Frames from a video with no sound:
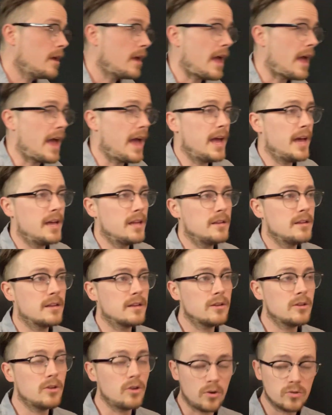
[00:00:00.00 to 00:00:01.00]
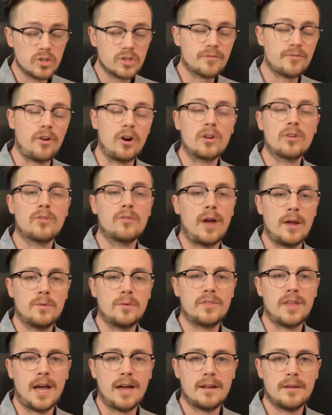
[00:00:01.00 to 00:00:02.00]
And, just fart around
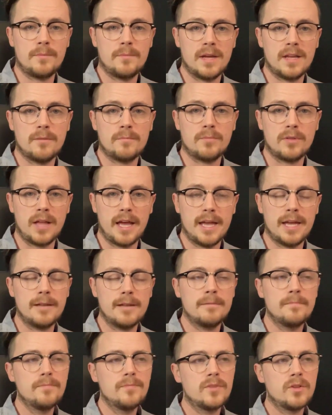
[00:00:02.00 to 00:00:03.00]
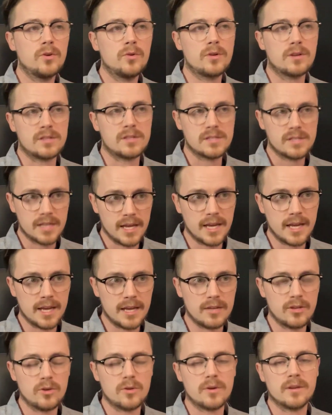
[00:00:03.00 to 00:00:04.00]
with that a bit and play it. You could sing
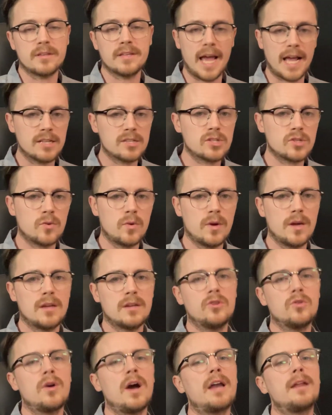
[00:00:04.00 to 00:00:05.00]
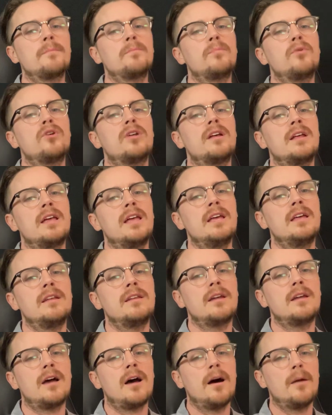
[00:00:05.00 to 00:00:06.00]
it, you could dance to it. You got to put it
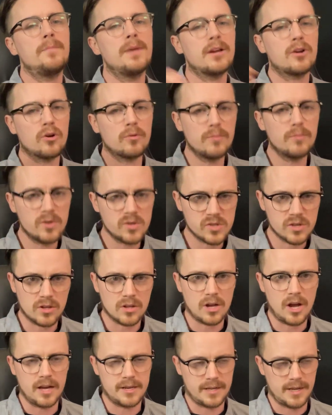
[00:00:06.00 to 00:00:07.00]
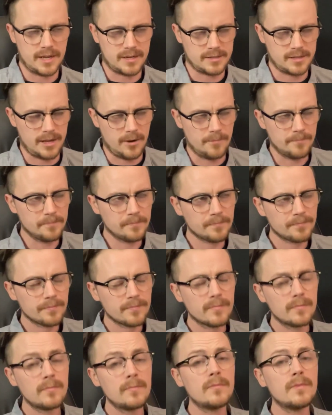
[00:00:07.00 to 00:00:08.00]
in a bigger musical context now.
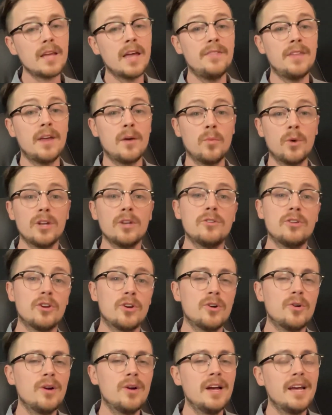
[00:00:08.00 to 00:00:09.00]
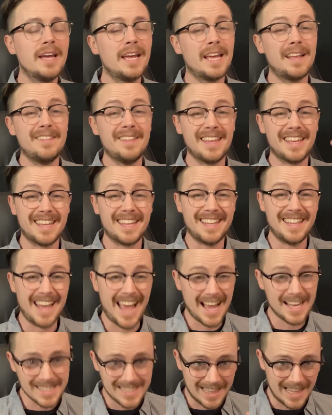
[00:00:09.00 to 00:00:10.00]
And then what you do in the
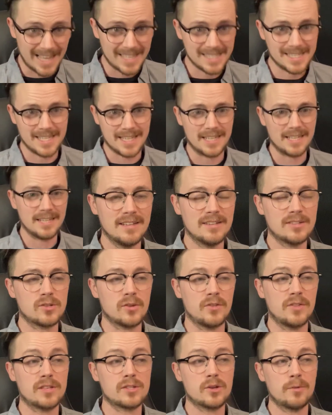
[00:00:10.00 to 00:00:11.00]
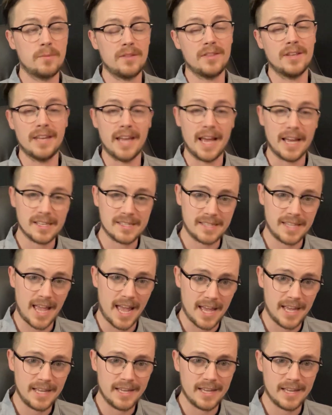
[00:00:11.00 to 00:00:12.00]
next lesson, so this could be the next
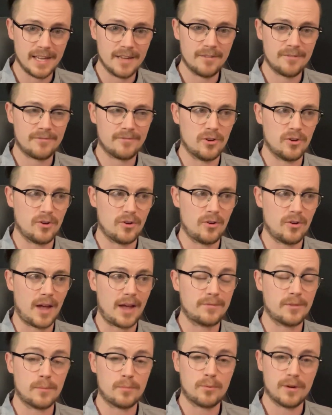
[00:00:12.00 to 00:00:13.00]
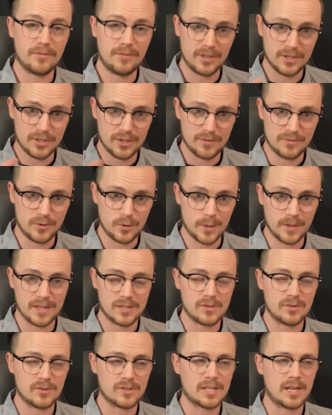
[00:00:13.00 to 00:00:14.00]
day if you have the privilege of doing
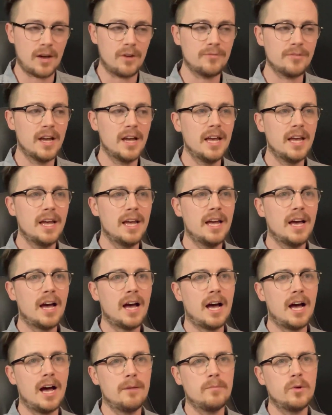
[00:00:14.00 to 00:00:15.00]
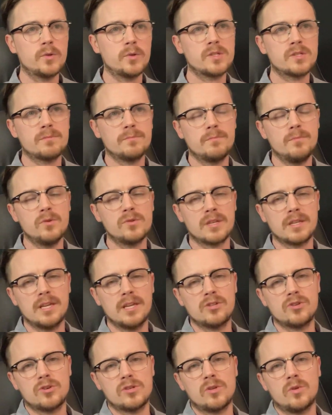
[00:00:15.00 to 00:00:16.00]
this yourself. Most music
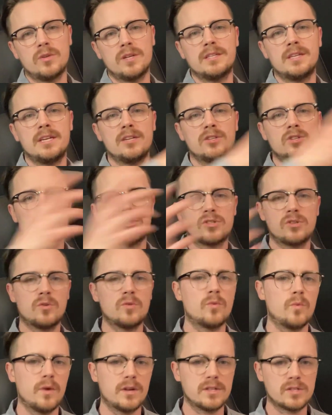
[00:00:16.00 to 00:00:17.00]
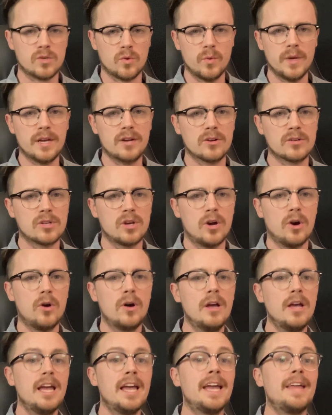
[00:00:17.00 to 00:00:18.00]
teachers only teach a student once a week or
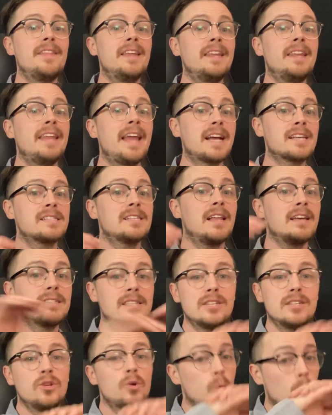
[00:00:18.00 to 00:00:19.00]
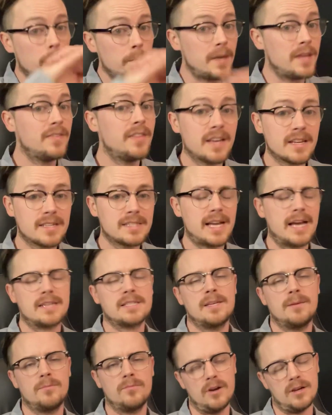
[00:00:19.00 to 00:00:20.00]
so. In the next lesson, you repeat the exact
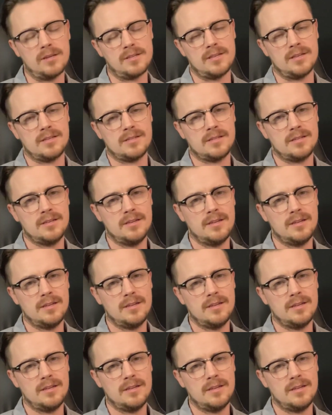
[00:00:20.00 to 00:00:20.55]
same process.